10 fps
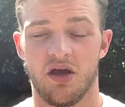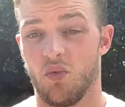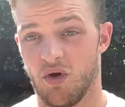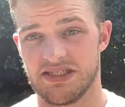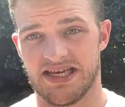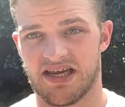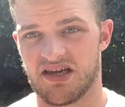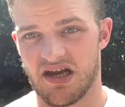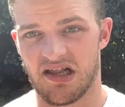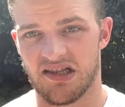Words like
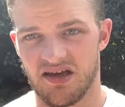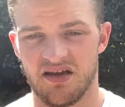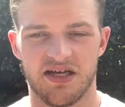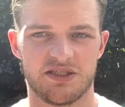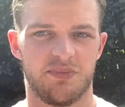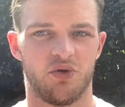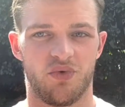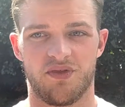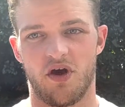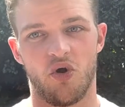colour are spelled
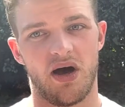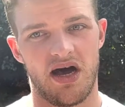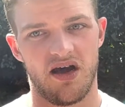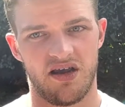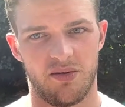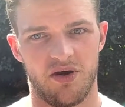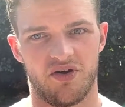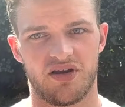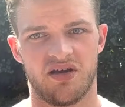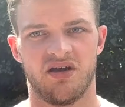with O-R in
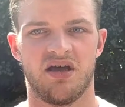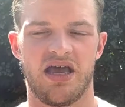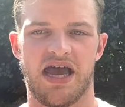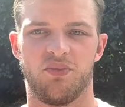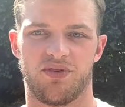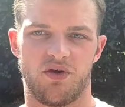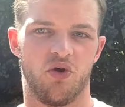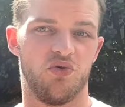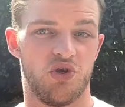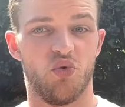America and with
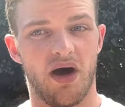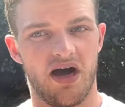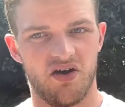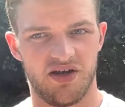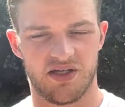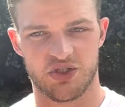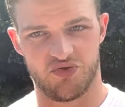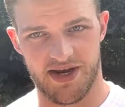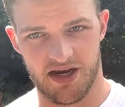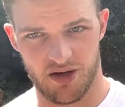O-U-R in
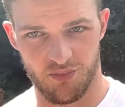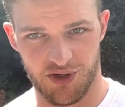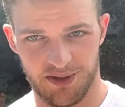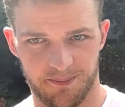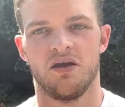Australia and Britain.